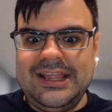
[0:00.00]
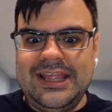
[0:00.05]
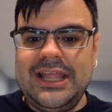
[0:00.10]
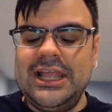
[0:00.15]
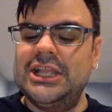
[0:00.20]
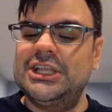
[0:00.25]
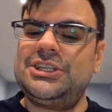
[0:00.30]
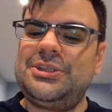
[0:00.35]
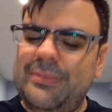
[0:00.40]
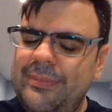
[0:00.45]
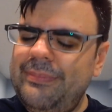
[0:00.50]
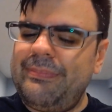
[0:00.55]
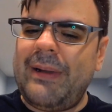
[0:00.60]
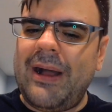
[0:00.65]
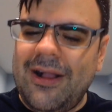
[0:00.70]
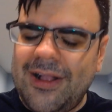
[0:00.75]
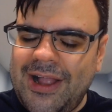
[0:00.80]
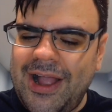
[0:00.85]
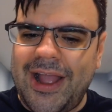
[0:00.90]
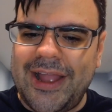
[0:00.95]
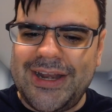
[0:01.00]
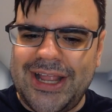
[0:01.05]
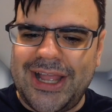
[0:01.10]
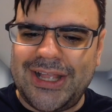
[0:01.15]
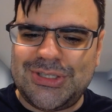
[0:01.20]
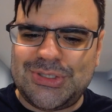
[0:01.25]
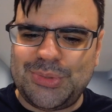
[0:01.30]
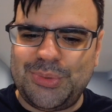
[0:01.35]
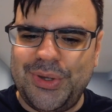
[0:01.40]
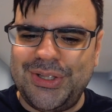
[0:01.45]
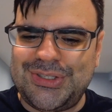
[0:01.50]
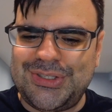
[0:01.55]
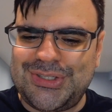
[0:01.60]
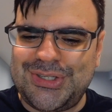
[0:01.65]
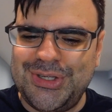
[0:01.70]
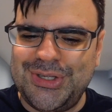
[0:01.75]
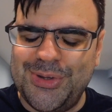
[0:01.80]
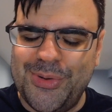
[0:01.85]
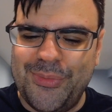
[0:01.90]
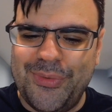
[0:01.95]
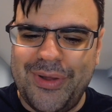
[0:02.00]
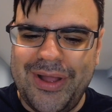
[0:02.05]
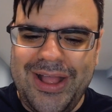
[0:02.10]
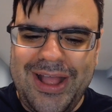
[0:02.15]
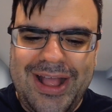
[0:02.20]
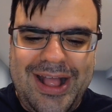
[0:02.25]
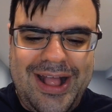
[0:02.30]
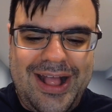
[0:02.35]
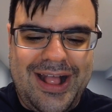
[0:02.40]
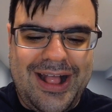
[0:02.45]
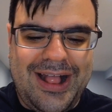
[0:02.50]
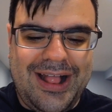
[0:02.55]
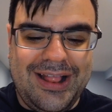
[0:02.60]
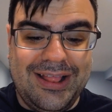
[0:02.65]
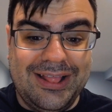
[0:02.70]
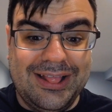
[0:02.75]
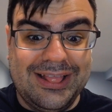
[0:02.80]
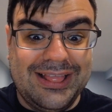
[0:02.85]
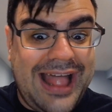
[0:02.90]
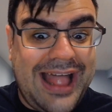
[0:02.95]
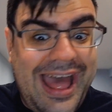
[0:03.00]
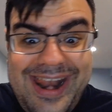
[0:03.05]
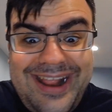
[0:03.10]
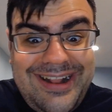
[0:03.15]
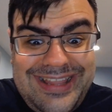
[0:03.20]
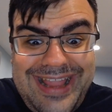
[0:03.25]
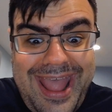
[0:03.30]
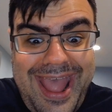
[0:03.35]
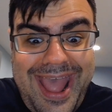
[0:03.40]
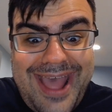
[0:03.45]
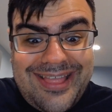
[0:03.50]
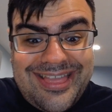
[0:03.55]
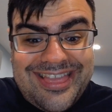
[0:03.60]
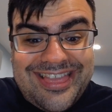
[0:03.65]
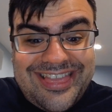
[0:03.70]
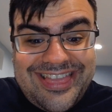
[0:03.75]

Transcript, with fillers: this is been Kai 922. A lot of death!